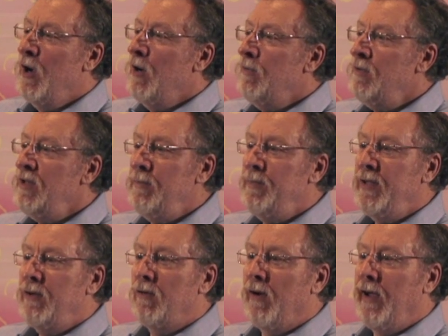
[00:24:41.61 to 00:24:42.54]
Wouldn't it be
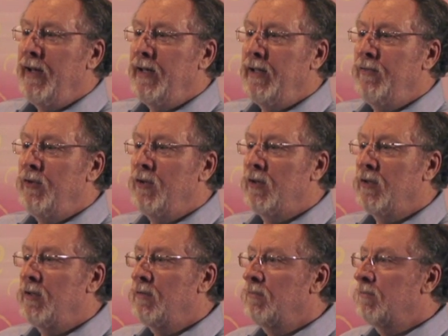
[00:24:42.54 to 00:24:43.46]
great if you
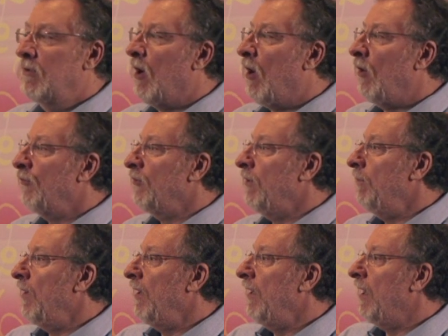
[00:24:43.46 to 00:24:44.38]
could call
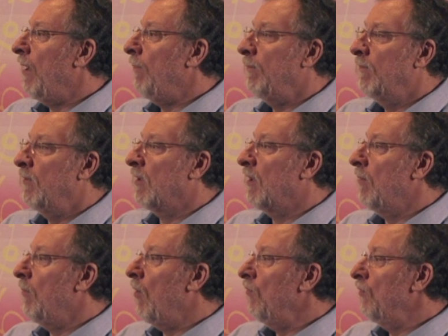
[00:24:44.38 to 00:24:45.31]
somebody up to
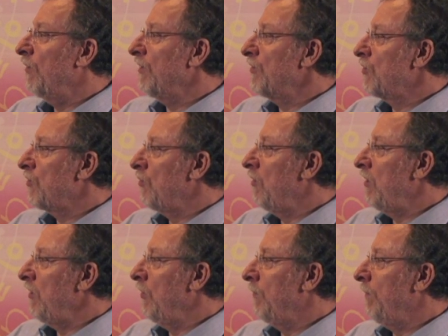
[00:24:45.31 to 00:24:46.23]
come over and sort
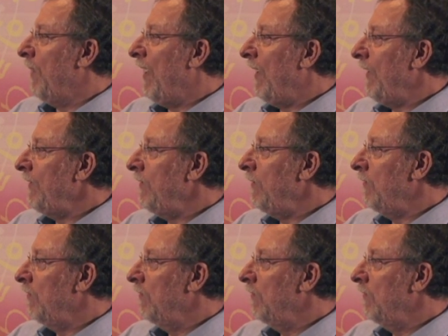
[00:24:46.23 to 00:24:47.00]
your mind?